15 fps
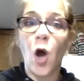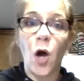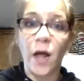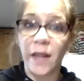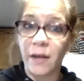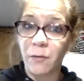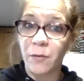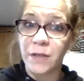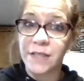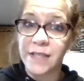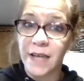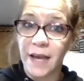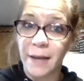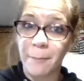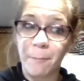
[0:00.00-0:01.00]
all at one
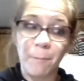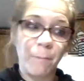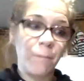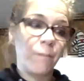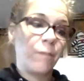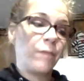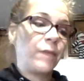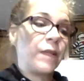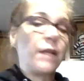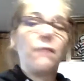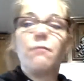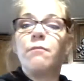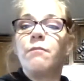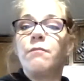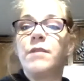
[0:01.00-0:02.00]
time.
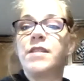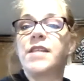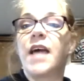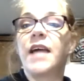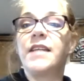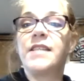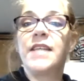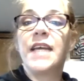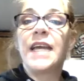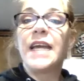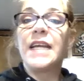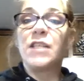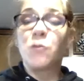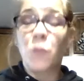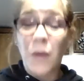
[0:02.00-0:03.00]
Besides,
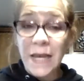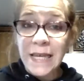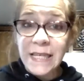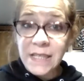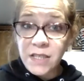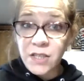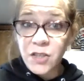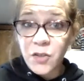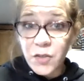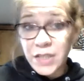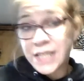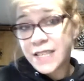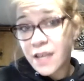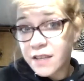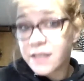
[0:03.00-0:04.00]
it's way easier to
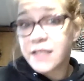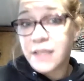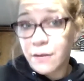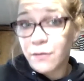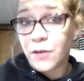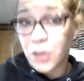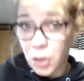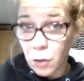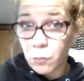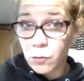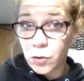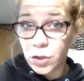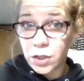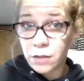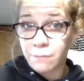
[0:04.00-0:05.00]
dust if you
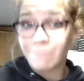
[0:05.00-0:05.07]
don't.